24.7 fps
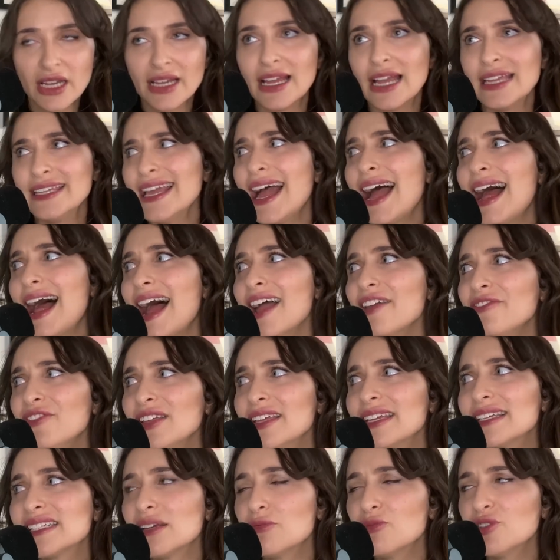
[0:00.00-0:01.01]
Yeah, I feel
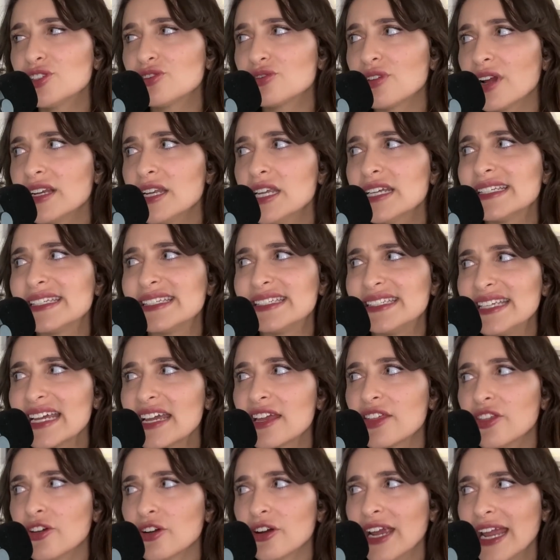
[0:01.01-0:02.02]
like someone's trying to
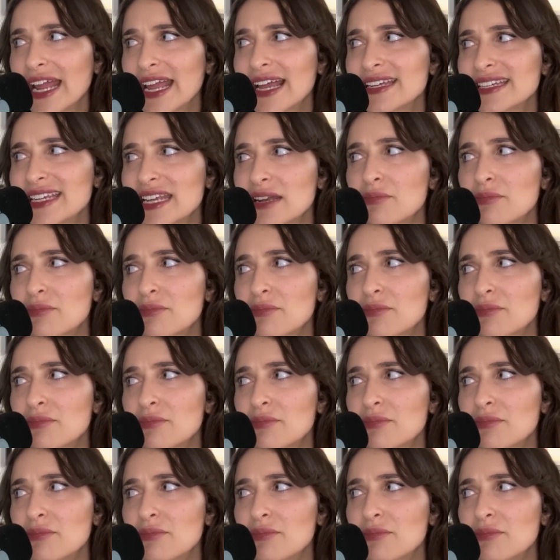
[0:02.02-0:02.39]
stick their hand in